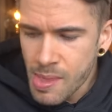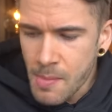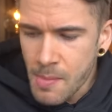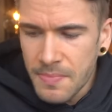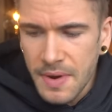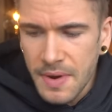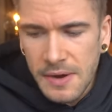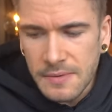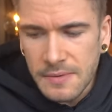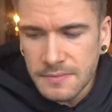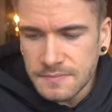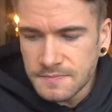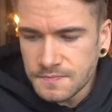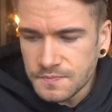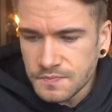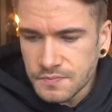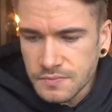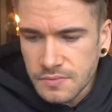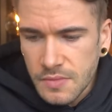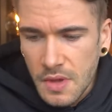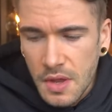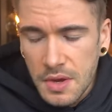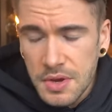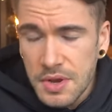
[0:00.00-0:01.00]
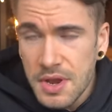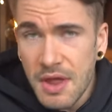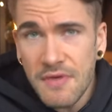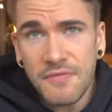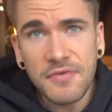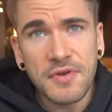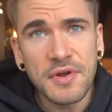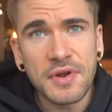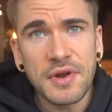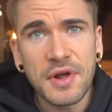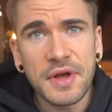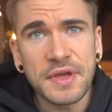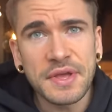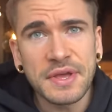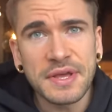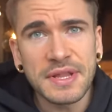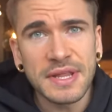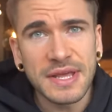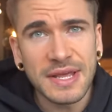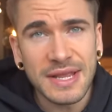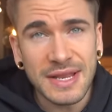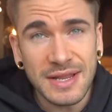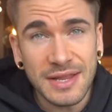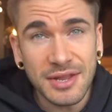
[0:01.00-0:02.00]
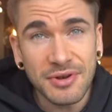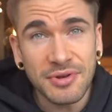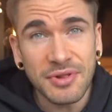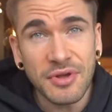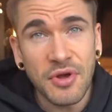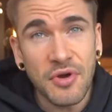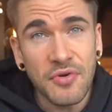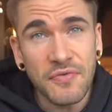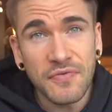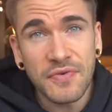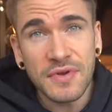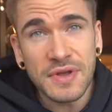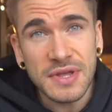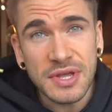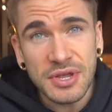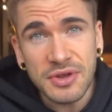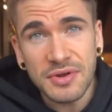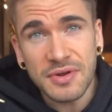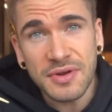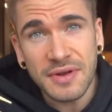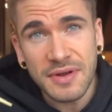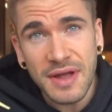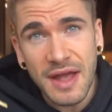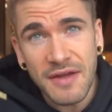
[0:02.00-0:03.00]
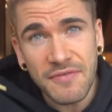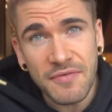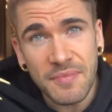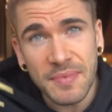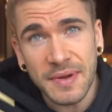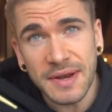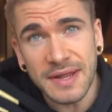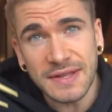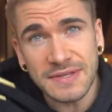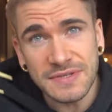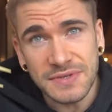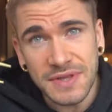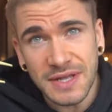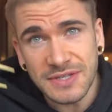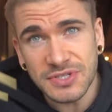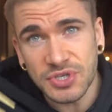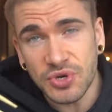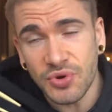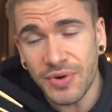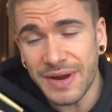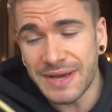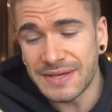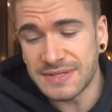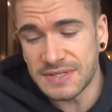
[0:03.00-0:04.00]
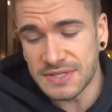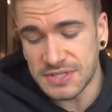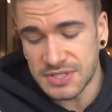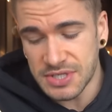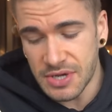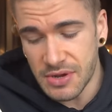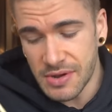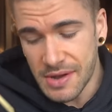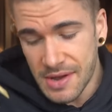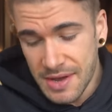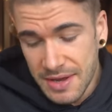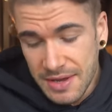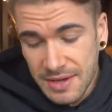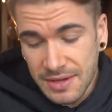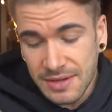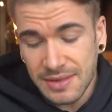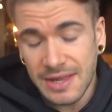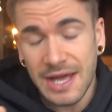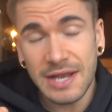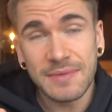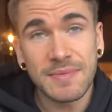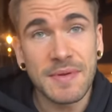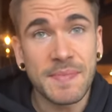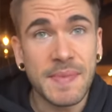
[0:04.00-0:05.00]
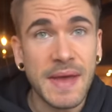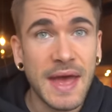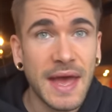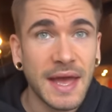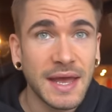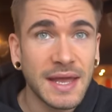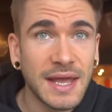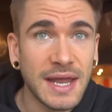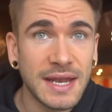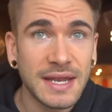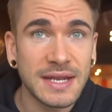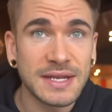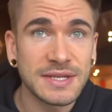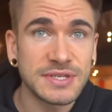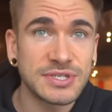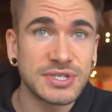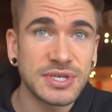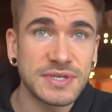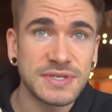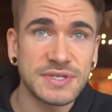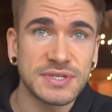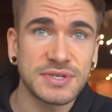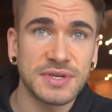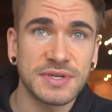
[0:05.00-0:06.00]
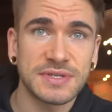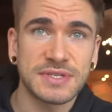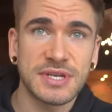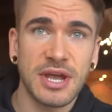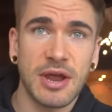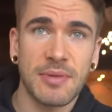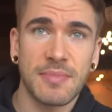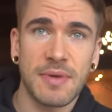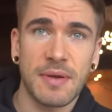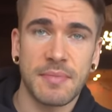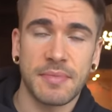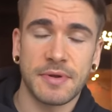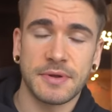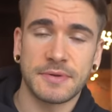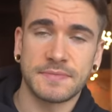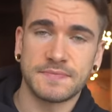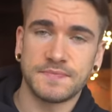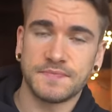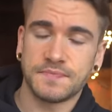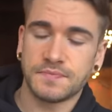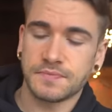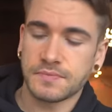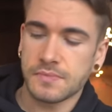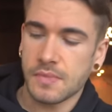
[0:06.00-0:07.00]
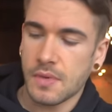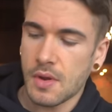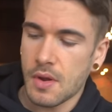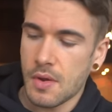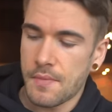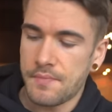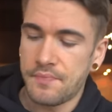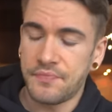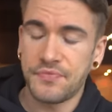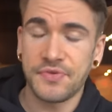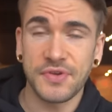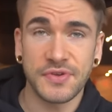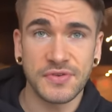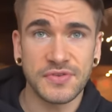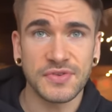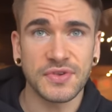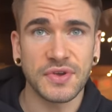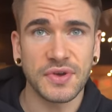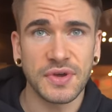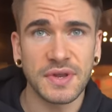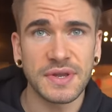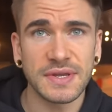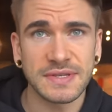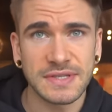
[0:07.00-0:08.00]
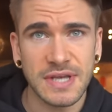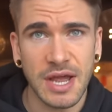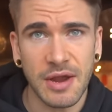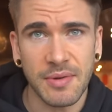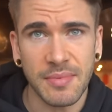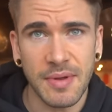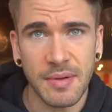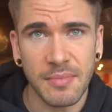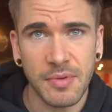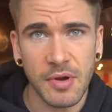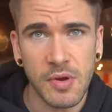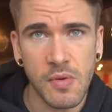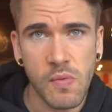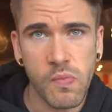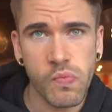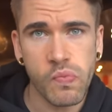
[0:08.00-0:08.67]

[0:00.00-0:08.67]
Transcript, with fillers: but never an all-you-can-eat in literally over a year, everybody. So that's crazy. So glad to be back, and it is just as good as I remember. Just as good as I remember.